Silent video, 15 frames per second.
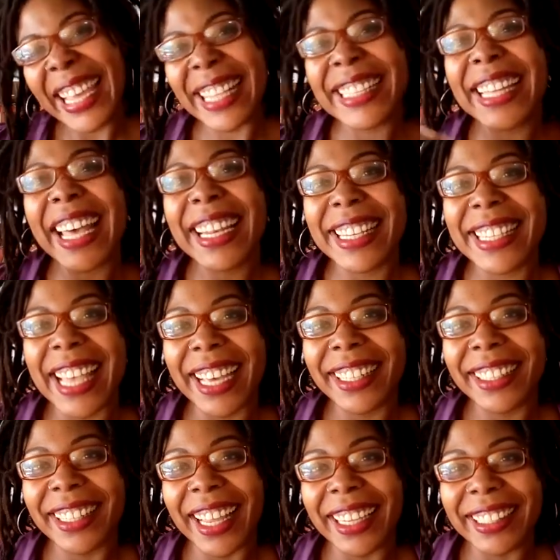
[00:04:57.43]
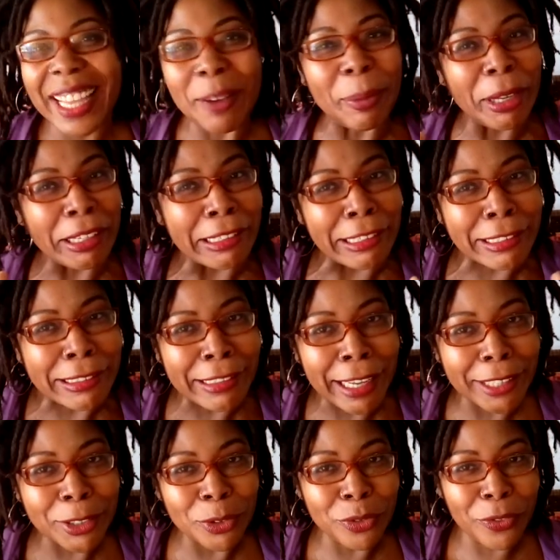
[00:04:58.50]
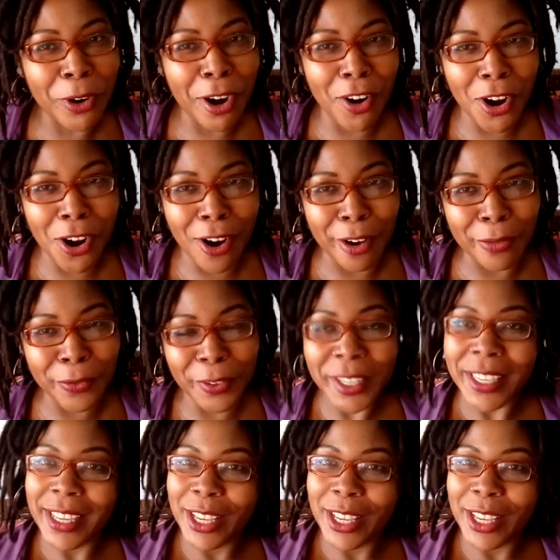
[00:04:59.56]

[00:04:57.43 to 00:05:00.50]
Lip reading: It's not exactly like that, but it's not too far off.